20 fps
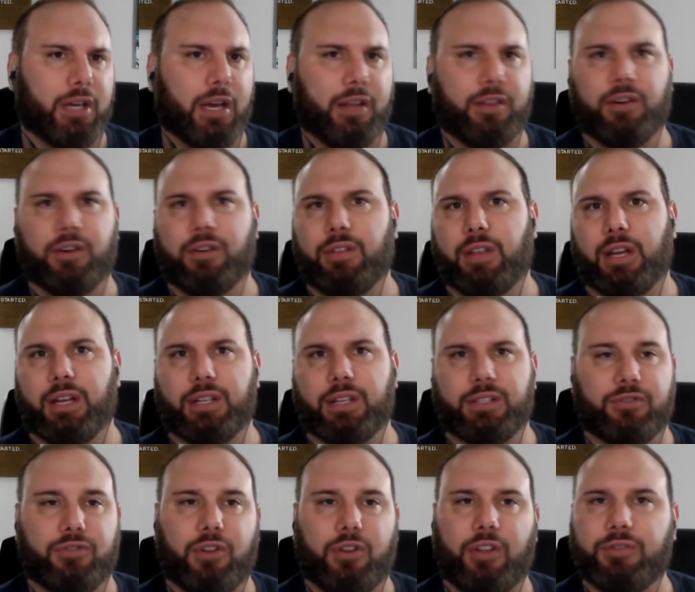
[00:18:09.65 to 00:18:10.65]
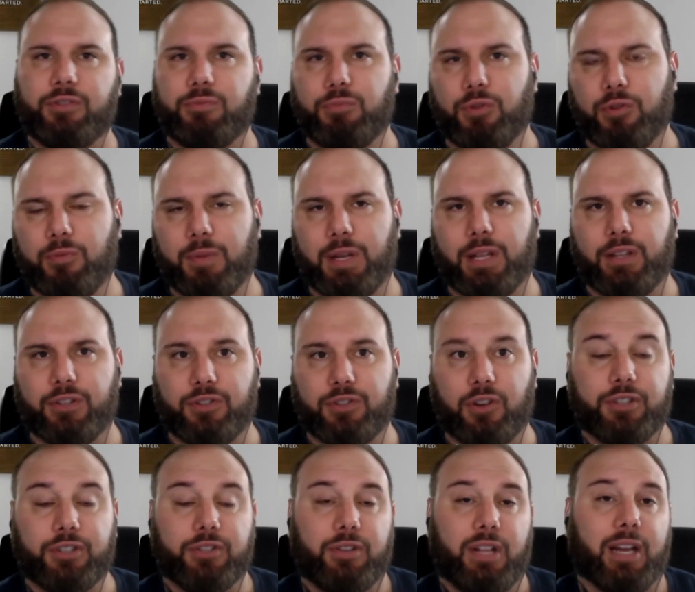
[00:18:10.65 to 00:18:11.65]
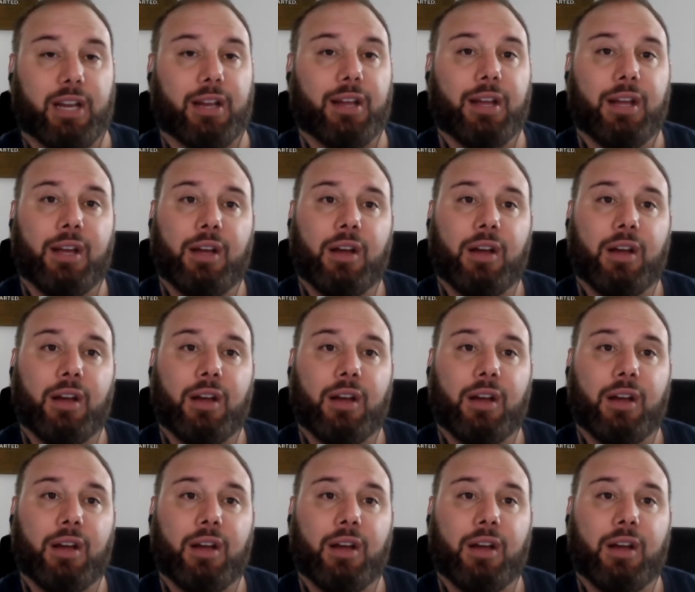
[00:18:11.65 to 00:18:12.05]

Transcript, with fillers: other things there's all this movement there's also like